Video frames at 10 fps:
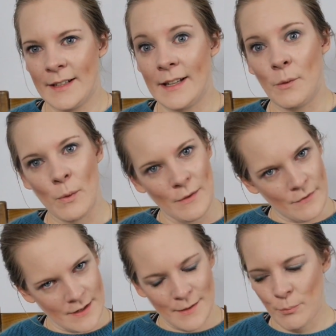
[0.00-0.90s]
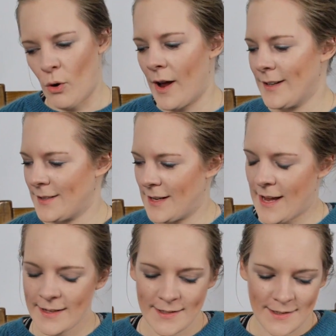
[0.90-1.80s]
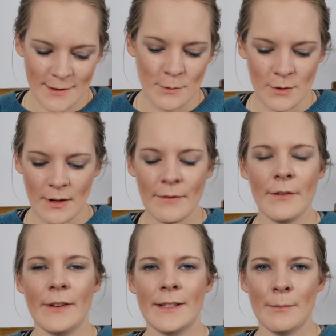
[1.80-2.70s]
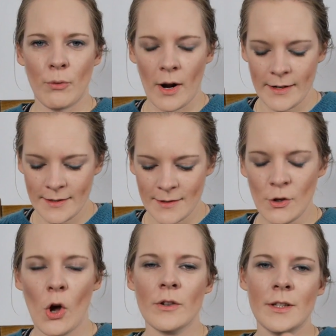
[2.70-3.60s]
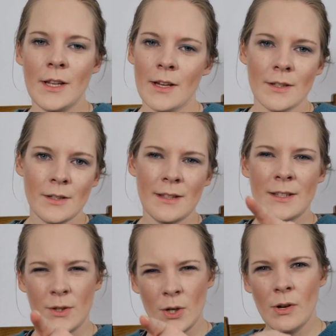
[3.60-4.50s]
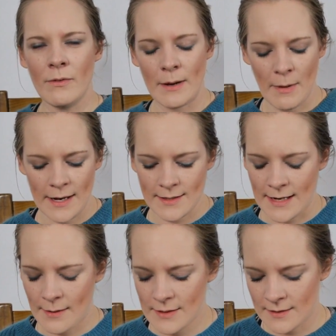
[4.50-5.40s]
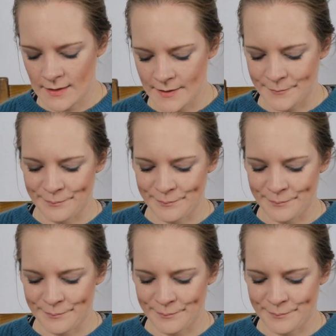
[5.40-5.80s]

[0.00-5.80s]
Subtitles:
With Vincent Price, yes. You do love your Vincent Price. Not the... There's 2 remakes now, isn't there?